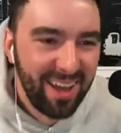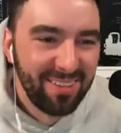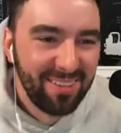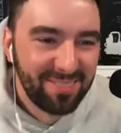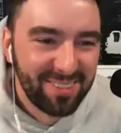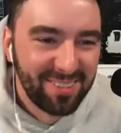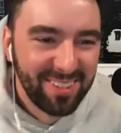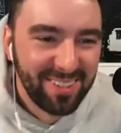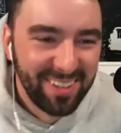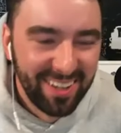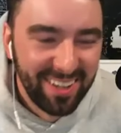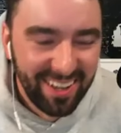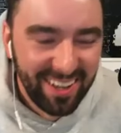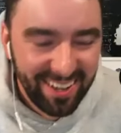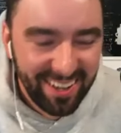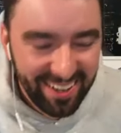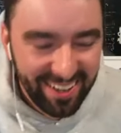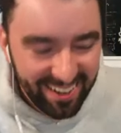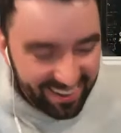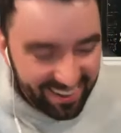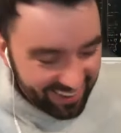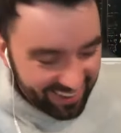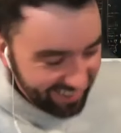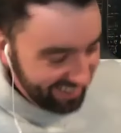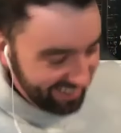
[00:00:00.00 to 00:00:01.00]
I've seen. And that, then yeah.
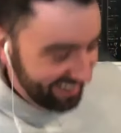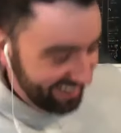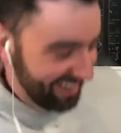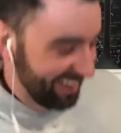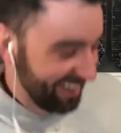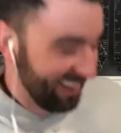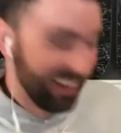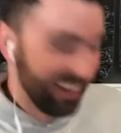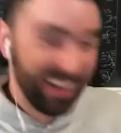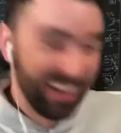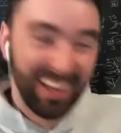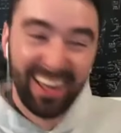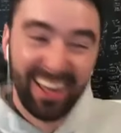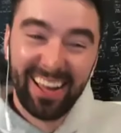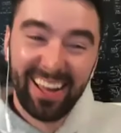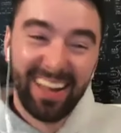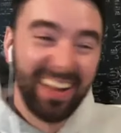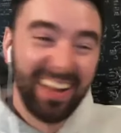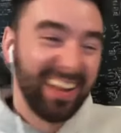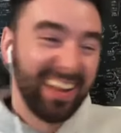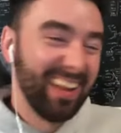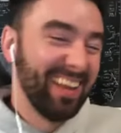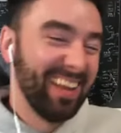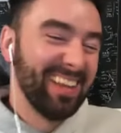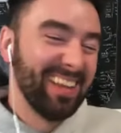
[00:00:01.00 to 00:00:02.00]
he's
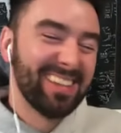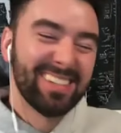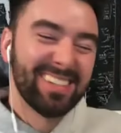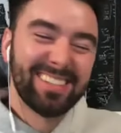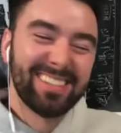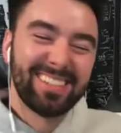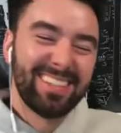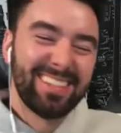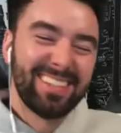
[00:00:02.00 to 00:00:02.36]
basically doing it's a